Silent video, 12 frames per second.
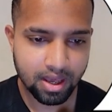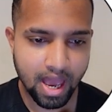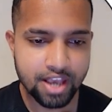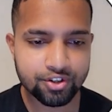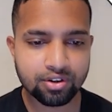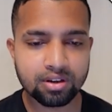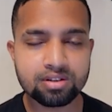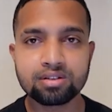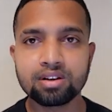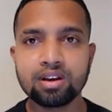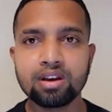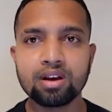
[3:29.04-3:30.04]
As you can
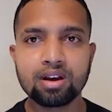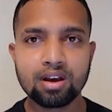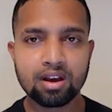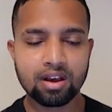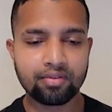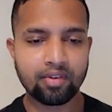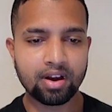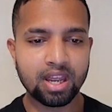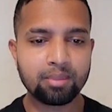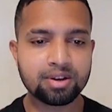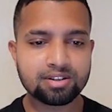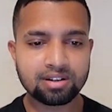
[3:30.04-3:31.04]
see, the
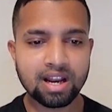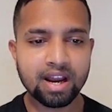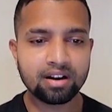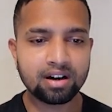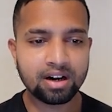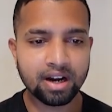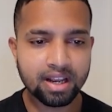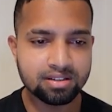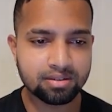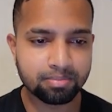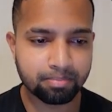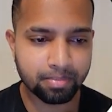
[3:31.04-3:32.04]
image slider
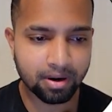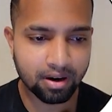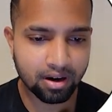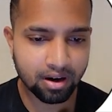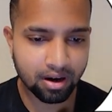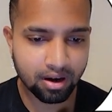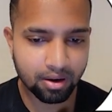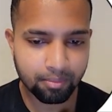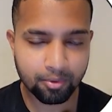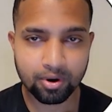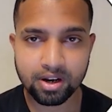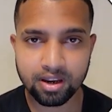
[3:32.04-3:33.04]
is
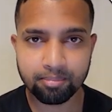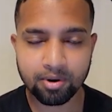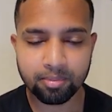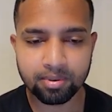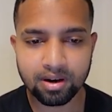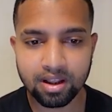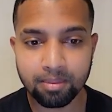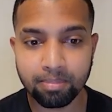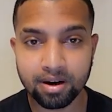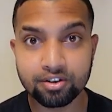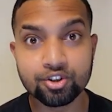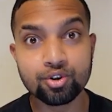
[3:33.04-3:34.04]
working properly,
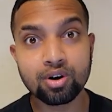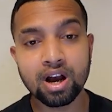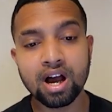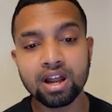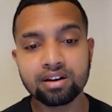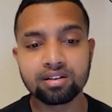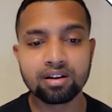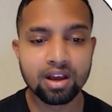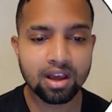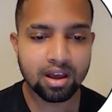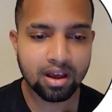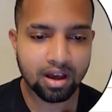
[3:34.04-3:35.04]
but you can't
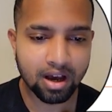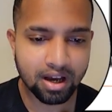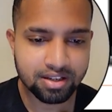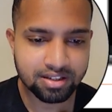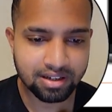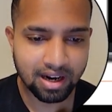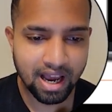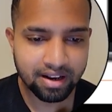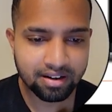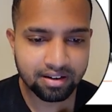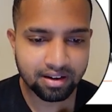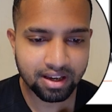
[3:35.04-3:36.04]

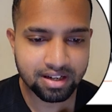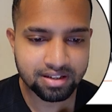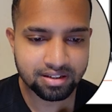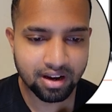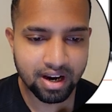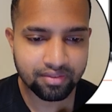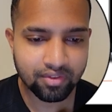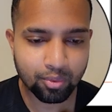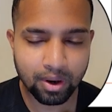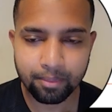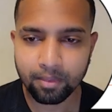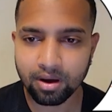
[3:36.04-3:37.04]
slide it inside the
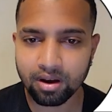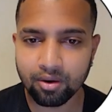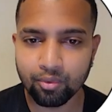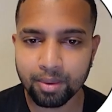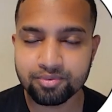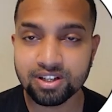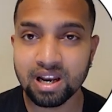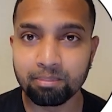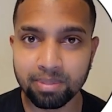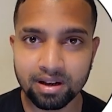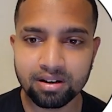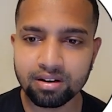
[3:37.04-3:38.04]
website
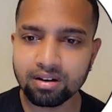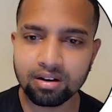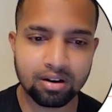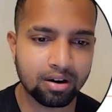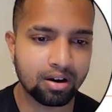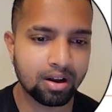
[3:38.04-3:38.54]
builder.